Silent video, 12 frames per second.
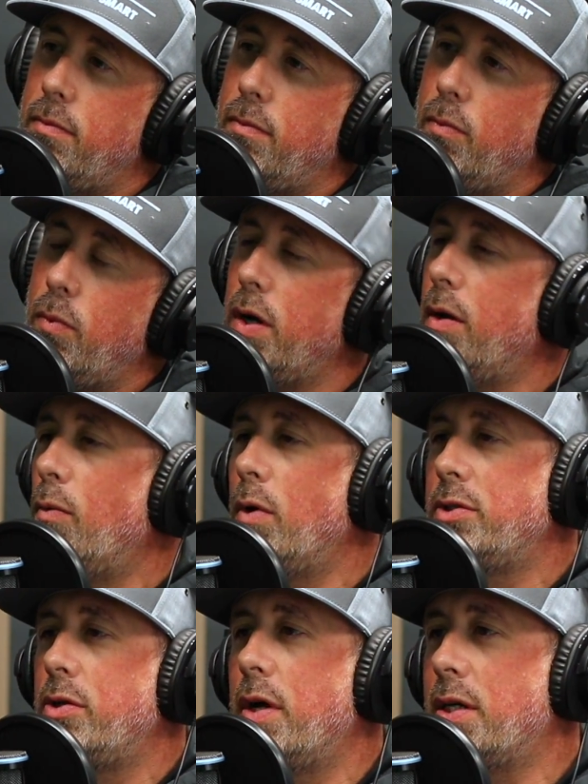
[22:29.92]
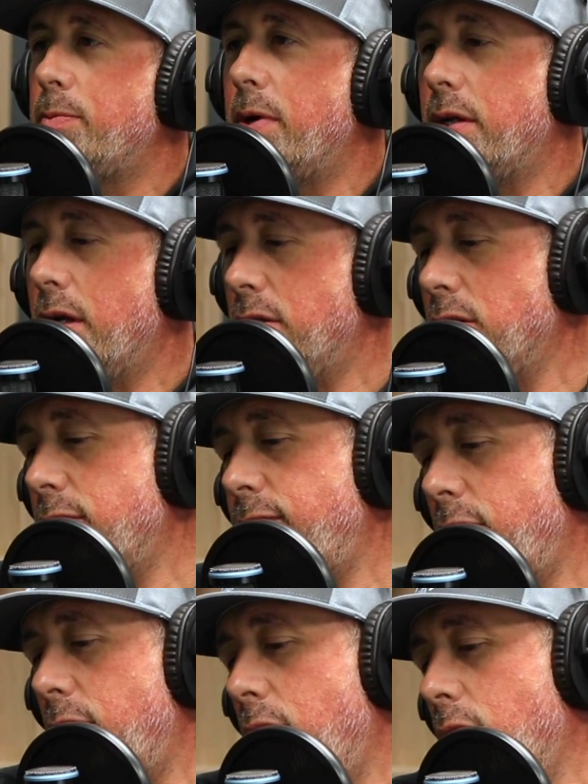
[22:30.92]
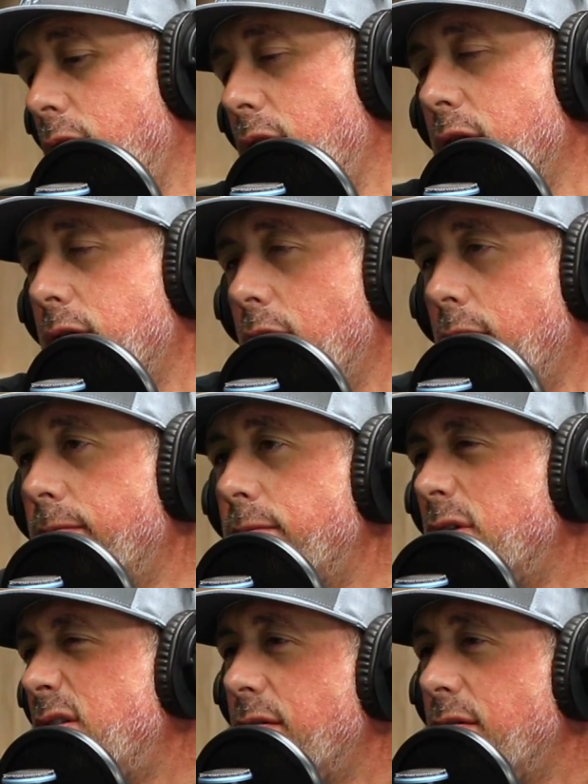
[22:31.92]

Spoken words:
what's your expectations for N.E.R.D this year? Just a